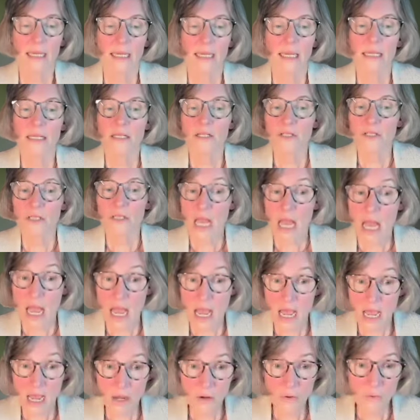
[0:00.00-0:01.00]
And
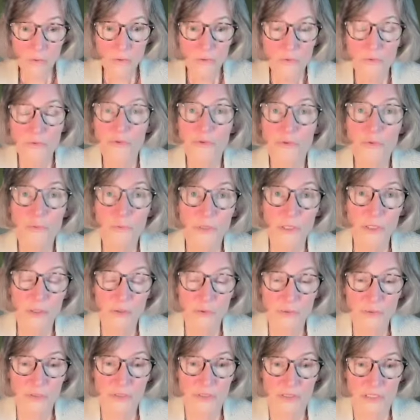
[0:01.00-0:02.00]
how do we
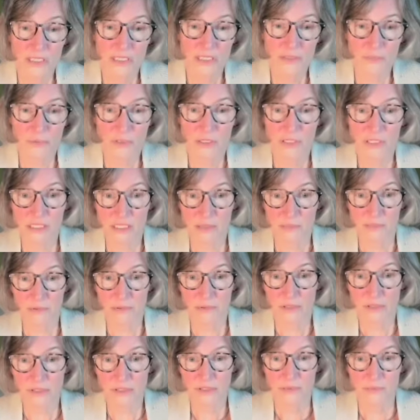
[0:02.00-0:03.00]
use these
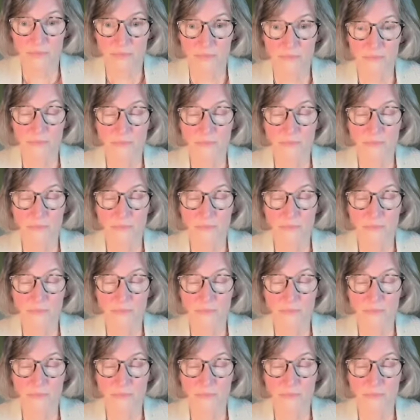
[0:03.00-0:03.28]
principles?